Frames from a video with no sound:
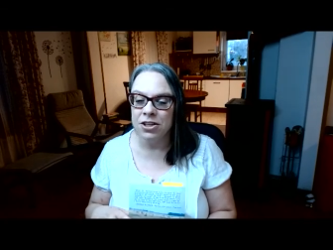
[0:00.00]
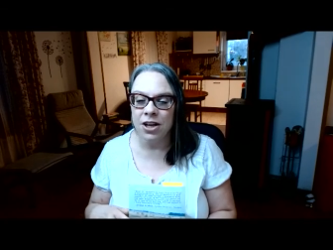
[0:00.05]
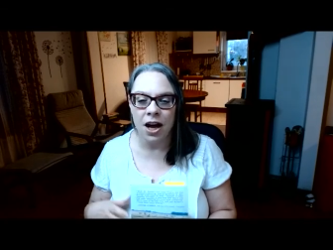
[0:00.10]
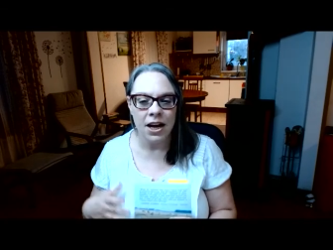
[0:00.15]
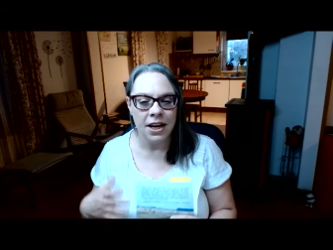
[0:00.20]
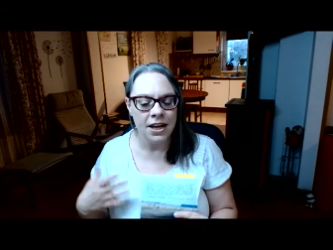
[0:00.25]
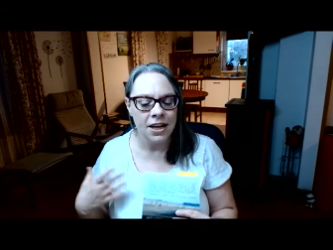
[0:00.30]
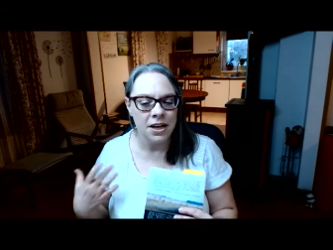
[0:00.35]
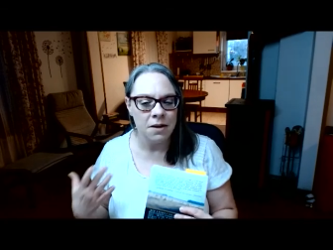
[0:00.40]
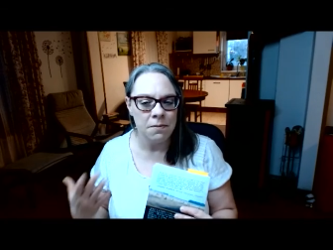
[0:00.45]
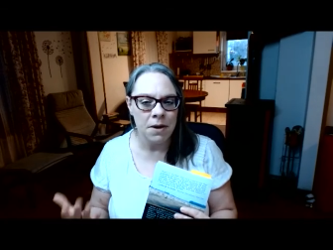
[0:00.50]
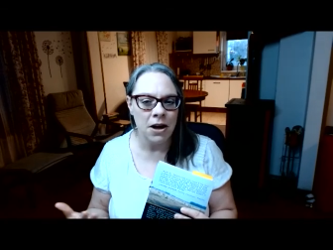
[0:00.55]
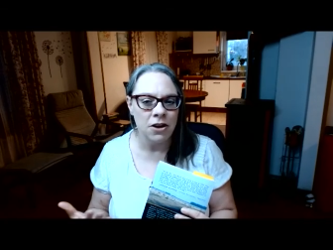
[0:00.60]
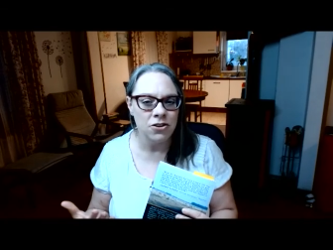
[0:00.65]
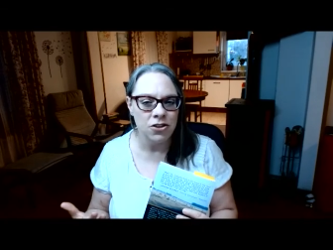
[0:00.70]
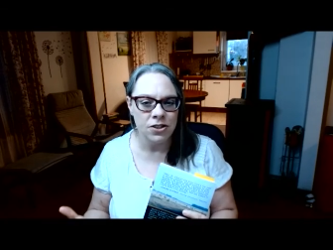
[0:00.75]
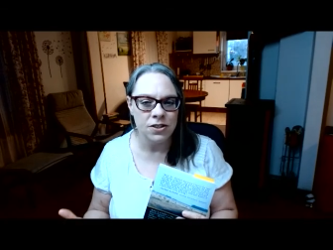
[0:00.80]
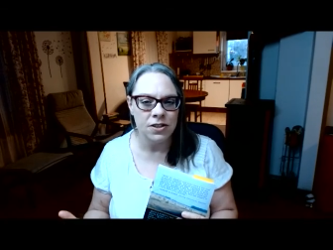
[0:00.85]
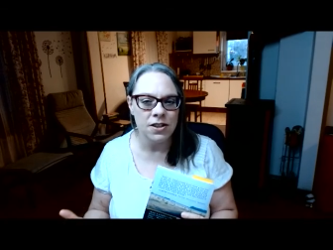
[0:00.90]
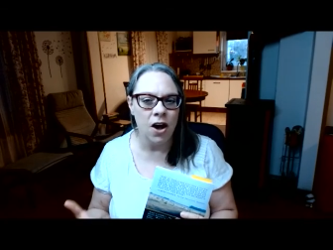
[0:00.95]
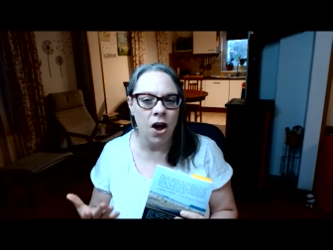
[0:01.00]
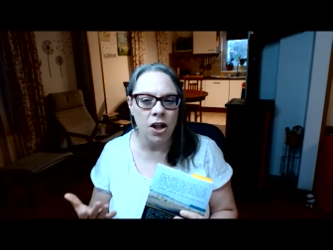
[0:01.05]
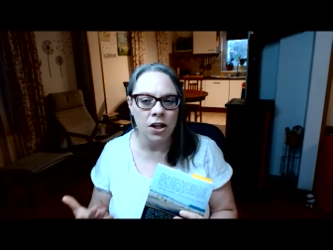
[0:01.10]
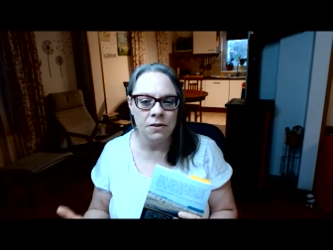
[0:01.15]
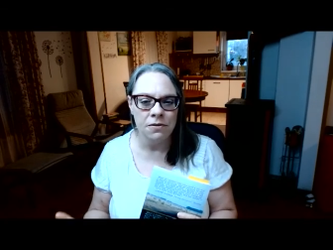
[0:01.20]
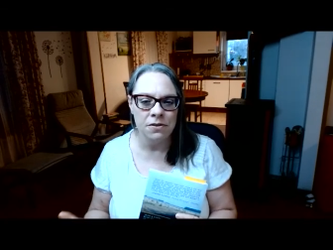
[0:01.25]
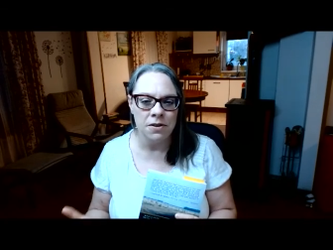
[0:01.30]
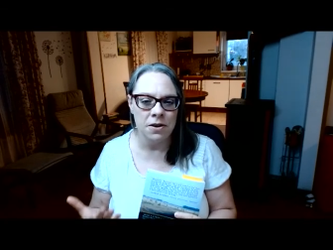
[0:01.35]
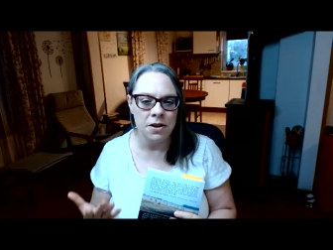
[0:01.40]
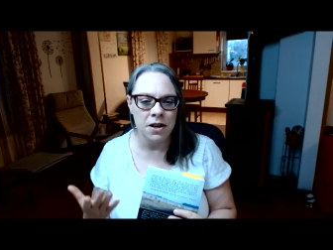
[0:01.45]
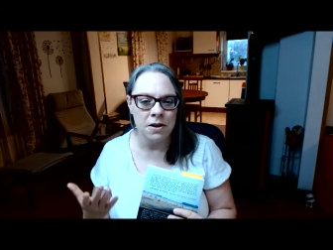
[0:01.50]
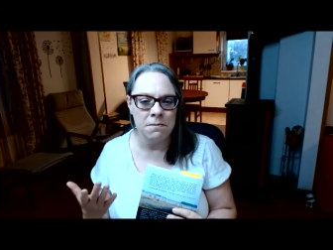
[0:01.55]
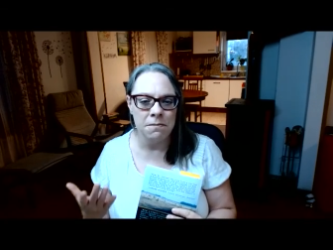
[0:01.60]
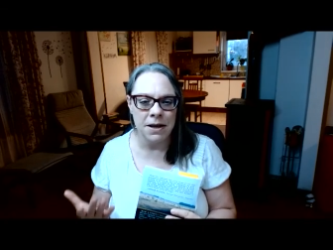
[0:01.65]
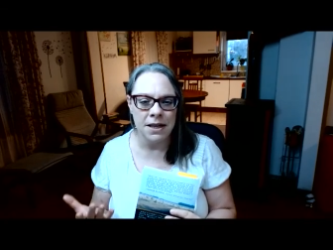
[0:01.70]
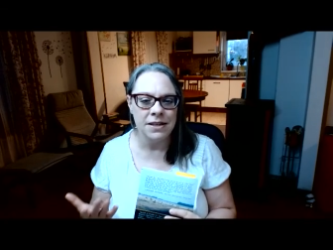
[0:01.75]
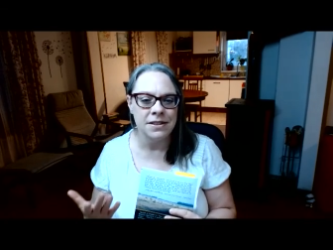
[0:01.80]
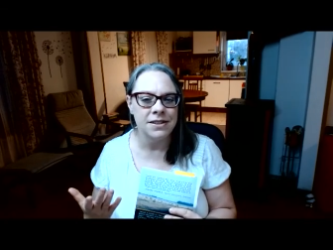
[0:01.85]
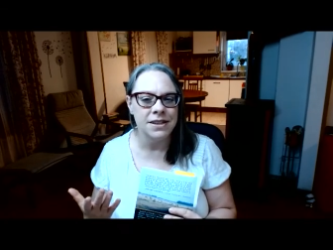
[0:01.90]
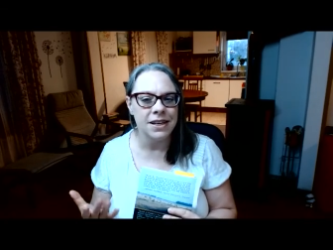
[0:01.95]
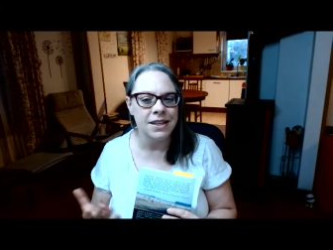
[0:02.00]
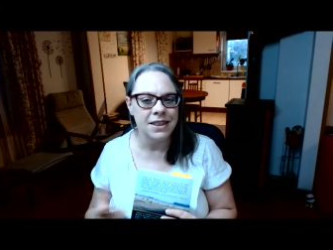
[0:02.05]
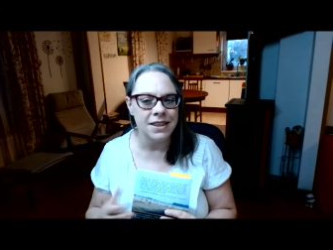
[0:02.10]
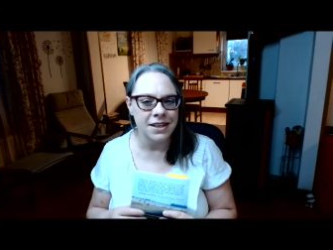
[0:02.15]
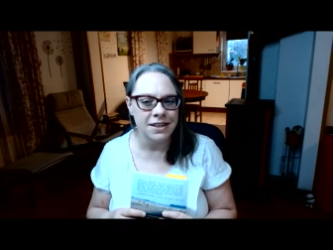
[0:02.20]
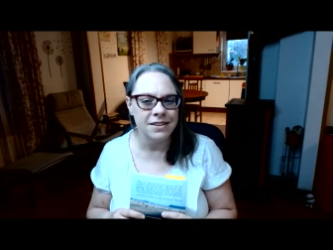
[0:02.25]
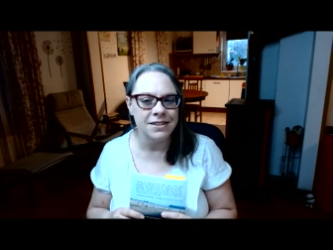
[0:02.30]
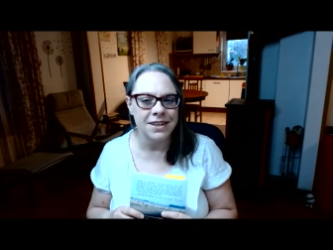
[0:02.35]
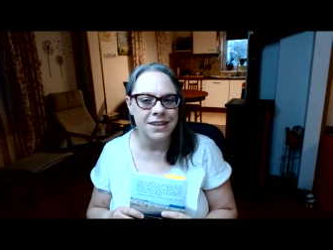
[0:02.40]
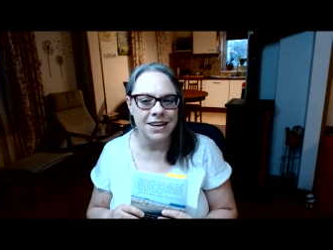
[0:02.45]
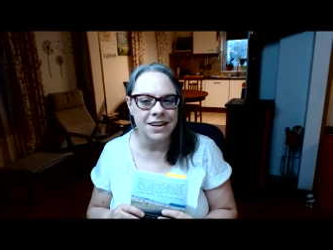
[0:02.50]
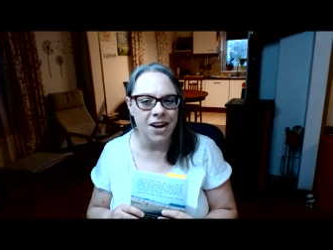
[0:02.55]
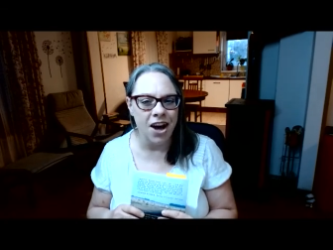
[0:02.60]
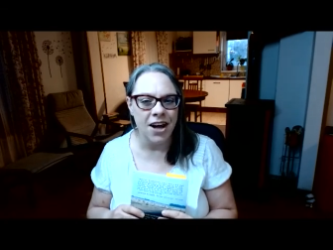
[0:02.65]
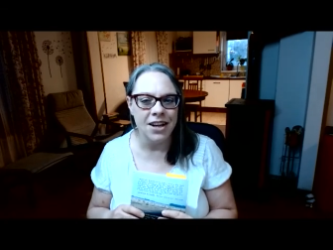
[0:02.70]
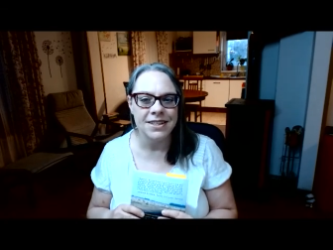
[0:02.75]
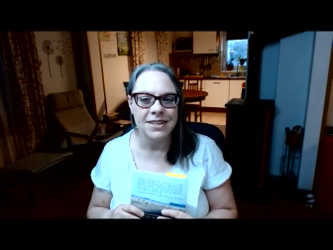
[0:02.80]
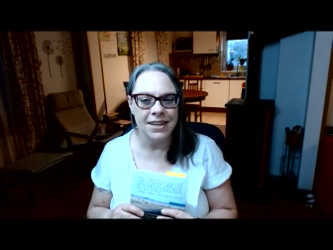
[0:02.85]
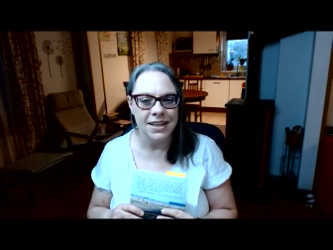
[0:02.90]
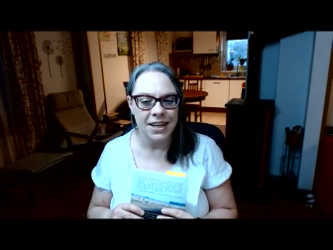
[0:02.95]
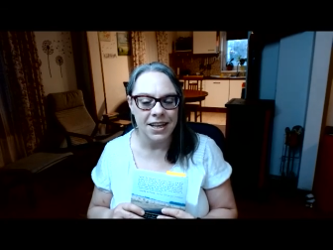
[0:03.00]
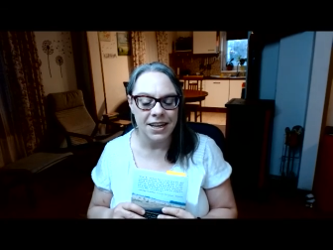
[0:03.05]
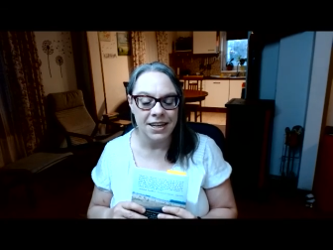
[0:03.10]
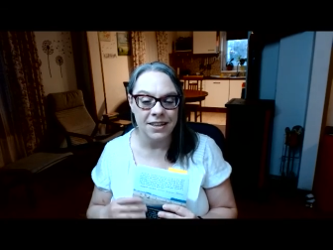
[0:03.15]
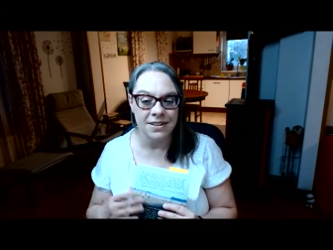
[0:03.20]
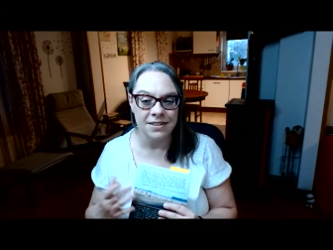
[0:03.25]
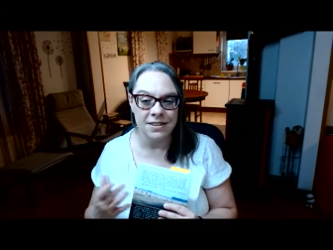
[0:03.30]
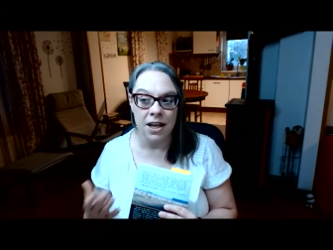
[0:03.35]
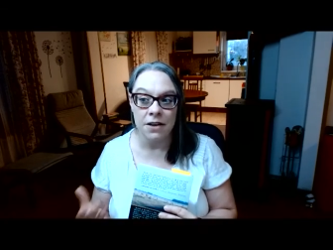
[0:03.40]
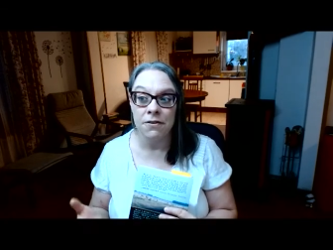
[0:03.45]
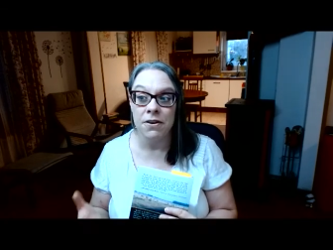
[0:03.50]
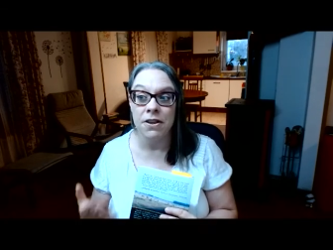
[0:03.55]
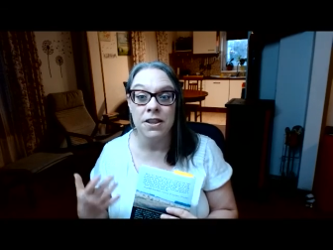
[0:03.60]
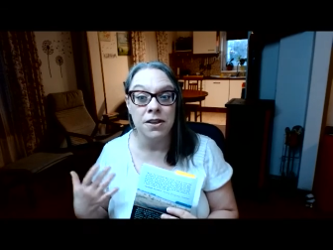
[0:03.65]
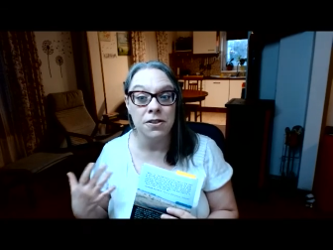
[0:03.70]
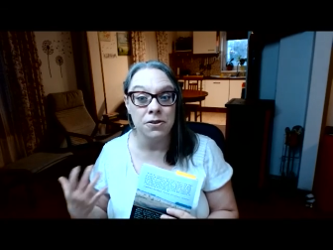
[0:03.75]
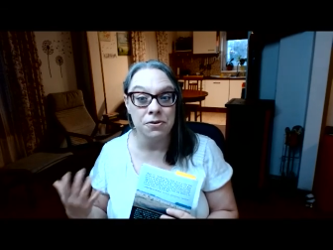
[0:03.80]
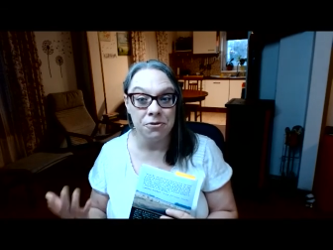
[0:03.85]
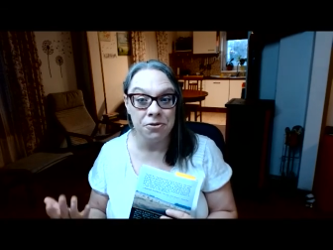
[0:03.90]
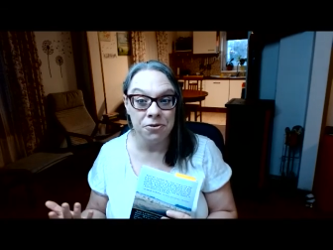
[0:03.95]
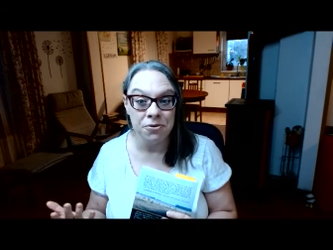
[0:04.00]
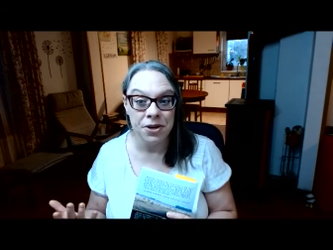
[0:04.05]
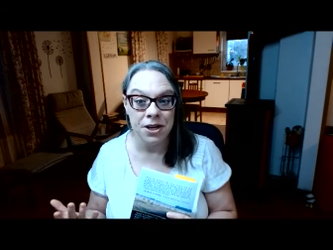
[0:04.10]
talking about just all of the amazing things that God did in his life and then through